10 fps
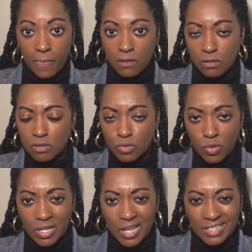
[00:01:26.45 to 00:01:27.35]
So I just want
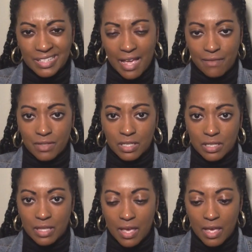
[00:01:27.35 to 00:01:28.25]
to kind of dive into
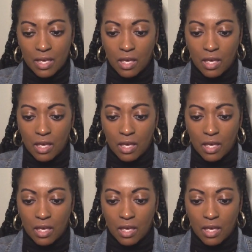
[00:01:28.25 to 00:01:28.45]
that.